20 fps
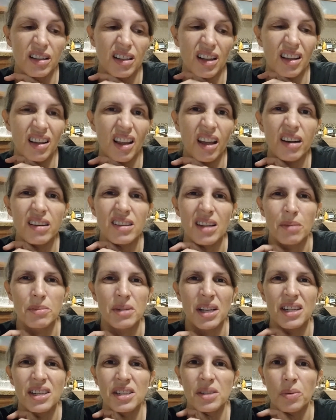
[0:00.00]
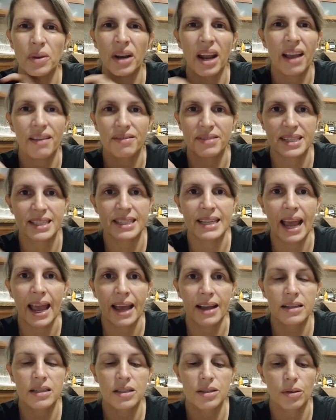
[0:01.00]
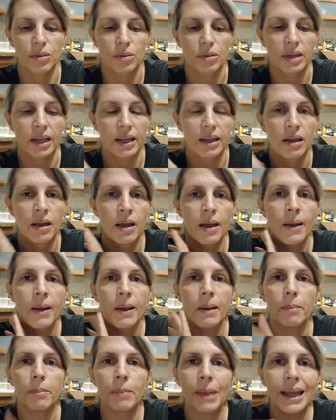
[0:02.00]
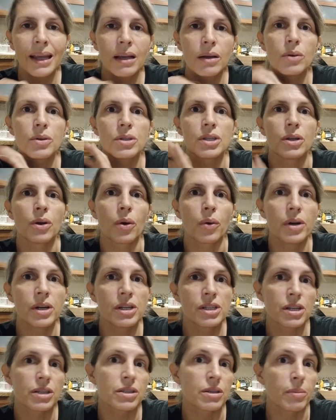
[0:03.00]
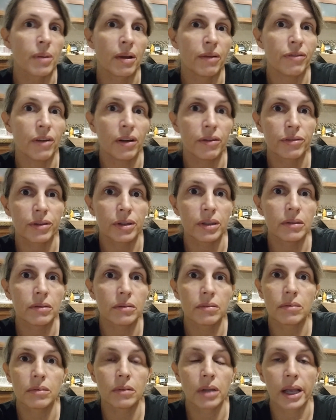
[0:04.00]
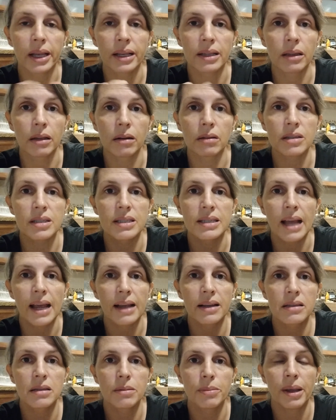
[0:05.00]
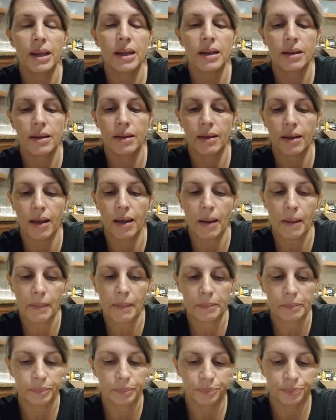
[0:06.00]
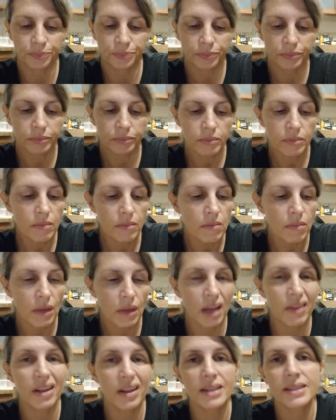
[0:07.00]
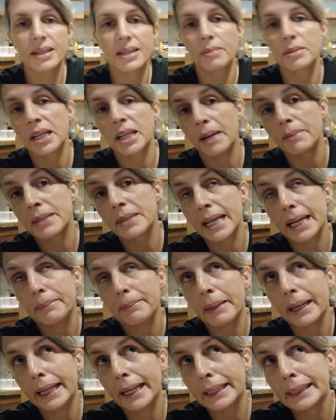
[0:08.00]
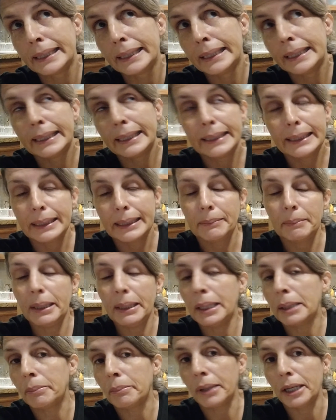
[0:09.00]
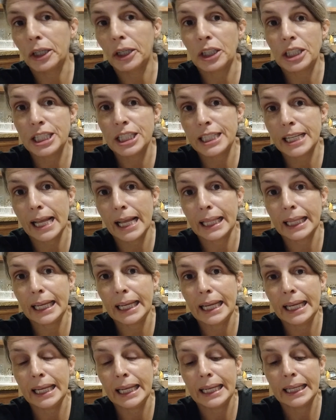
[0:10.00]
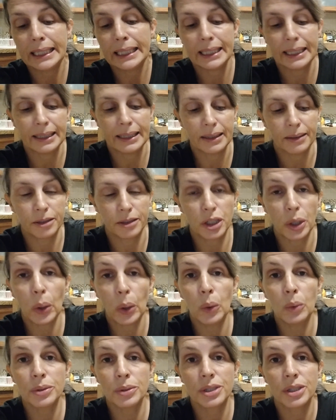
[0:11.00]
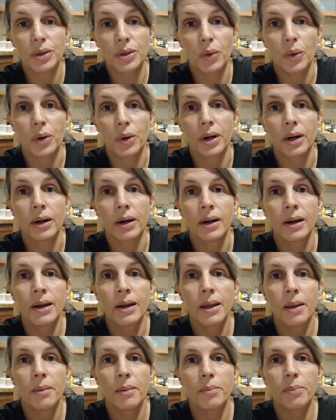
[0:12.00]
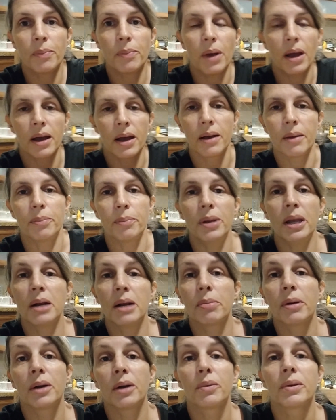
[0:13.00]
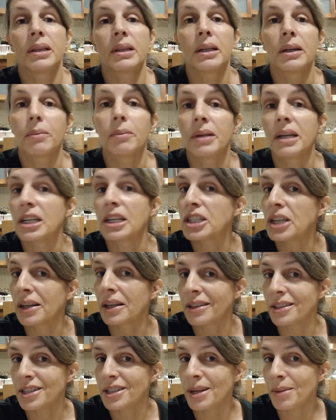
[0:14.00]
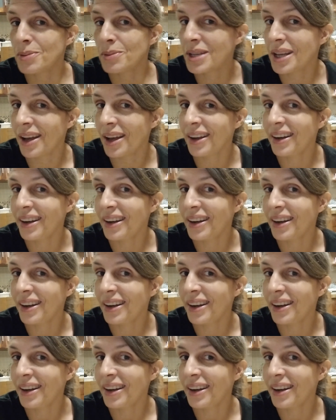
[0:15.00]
a lot of times I just want to have snacks. So like mangoes and oranges are my favorite like little snack to make. And then sometimes I make peanut butter and jelly toast, or peanut butter with a little bit of chocolate chips on